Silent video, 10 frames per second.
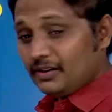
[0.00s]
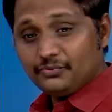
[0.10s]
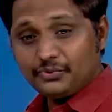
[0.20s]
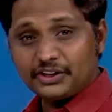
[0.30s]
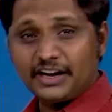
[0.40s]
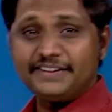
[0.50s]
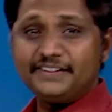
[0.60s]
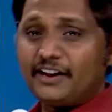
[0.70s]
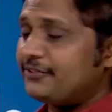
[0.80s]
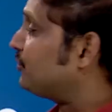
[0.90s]
For the 9th
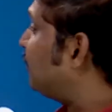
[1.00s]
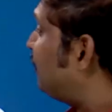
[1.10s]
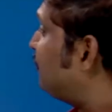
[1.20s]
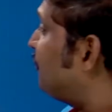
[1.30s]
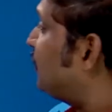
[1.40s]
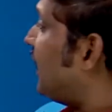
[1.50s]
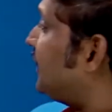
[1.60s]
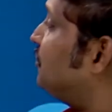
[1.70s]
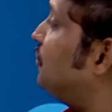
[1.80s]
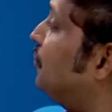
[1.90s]
class students, we would like
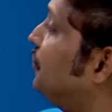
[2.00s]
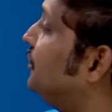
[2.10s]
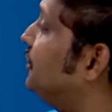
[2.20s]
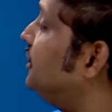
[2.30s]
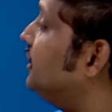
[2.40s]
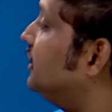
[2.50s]
to go for that.